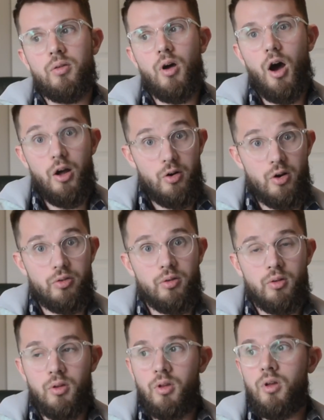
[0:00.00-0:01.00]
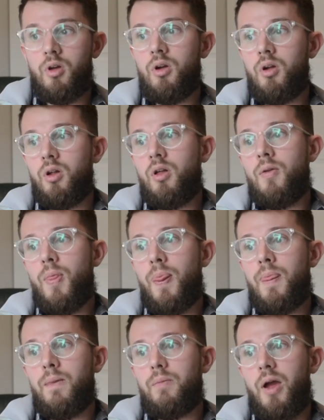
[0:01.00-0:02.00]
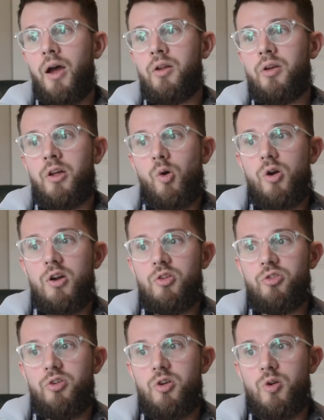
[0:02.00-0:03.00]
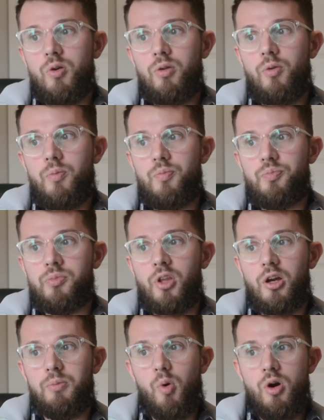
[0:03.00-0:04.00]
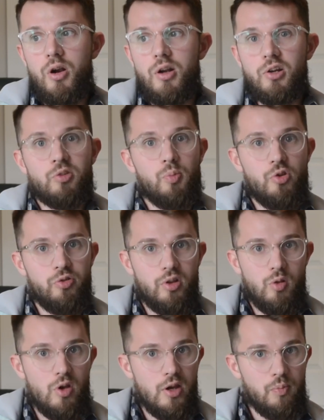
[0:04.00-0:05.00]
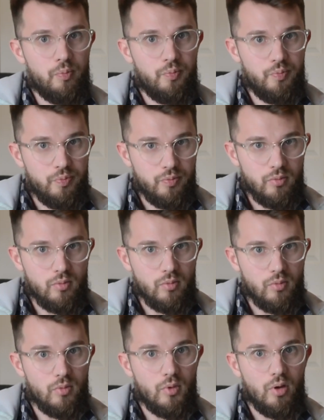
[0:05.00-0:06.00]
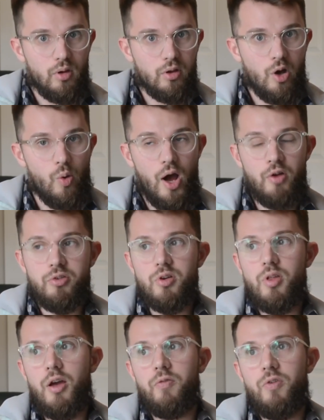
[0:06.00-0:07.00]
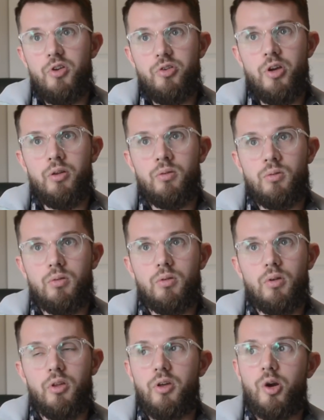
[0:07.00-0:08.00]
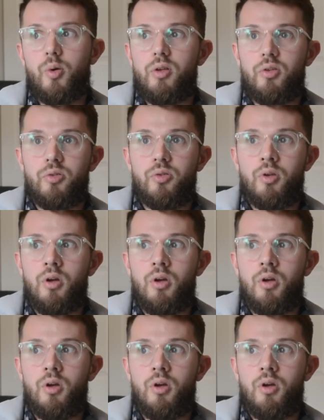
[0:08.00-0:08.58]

on earth. And in order to more explicitly go after that vision, there was